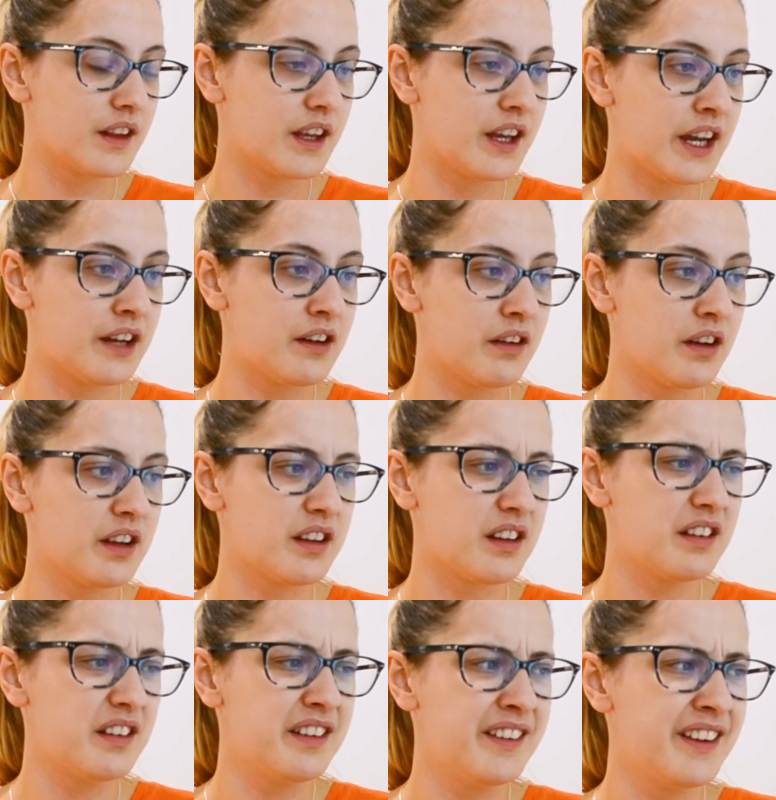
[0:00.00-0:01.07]
And like,
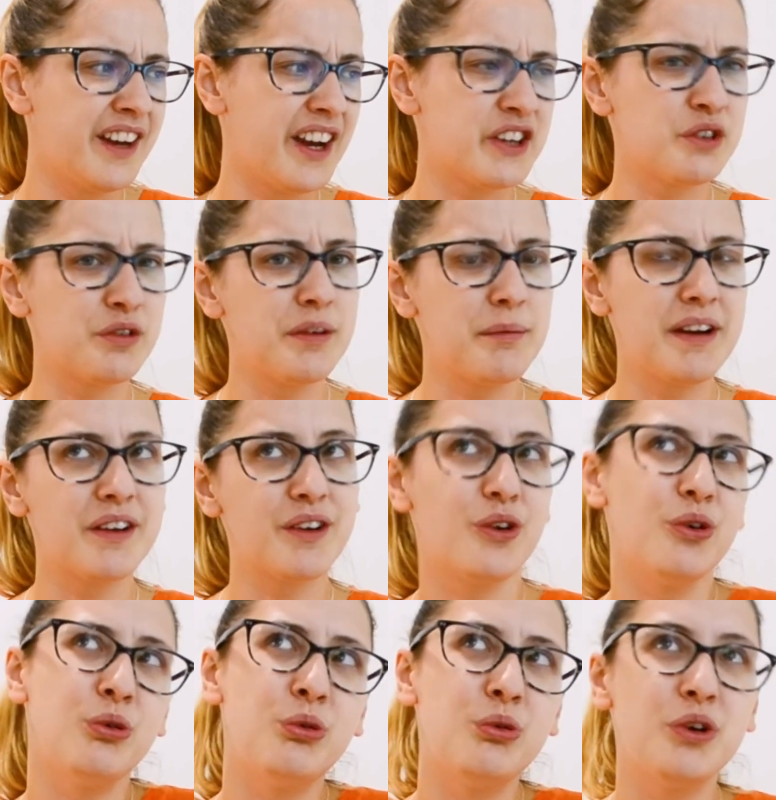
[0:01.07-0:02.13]
I don't want to be like,
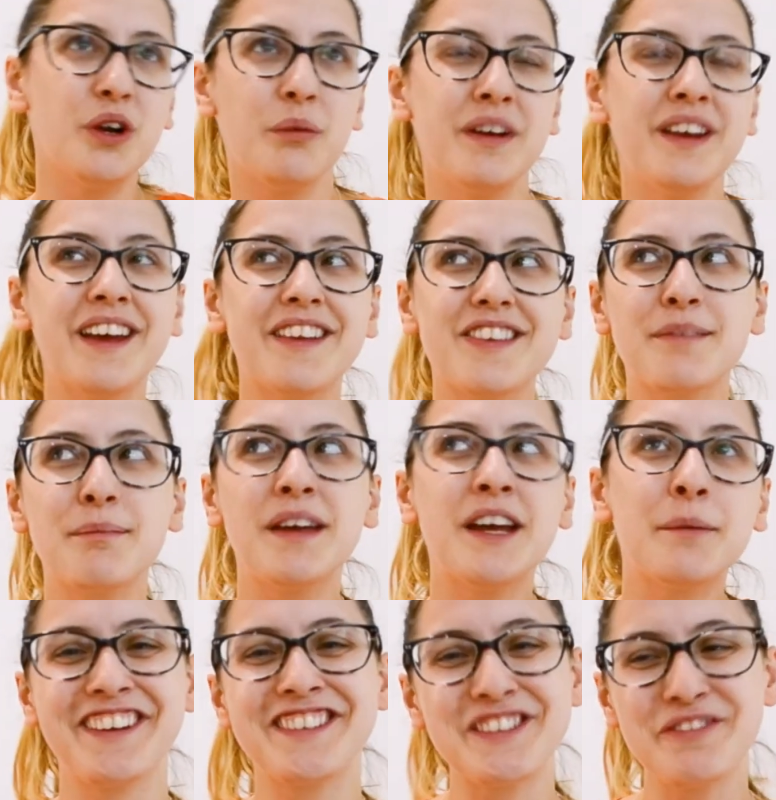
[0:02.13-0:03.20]
oh, no one gets me,
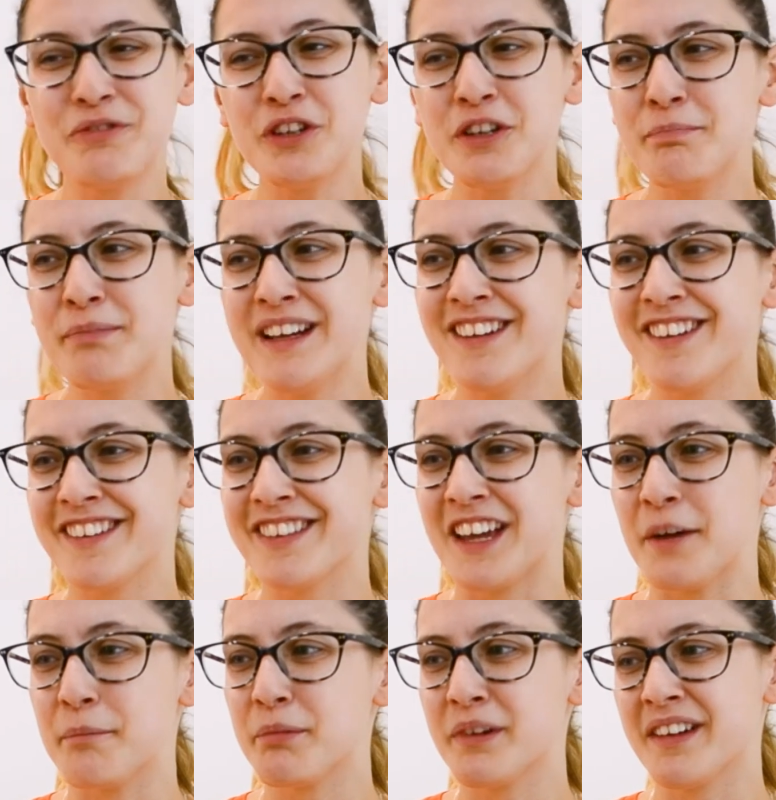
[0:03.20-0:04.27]
and I don't want to be like
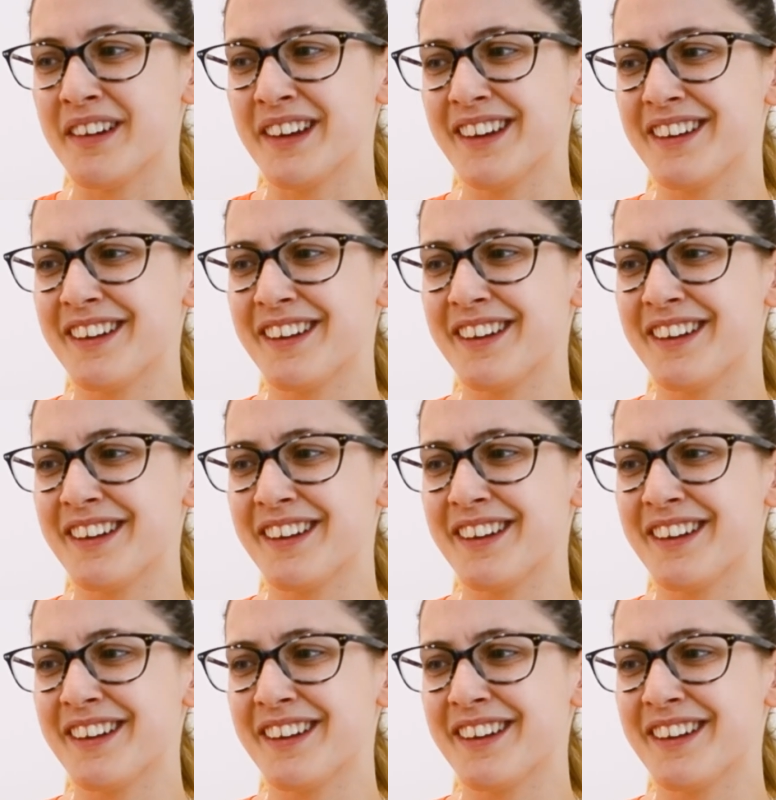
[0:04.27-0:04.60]
that, but like,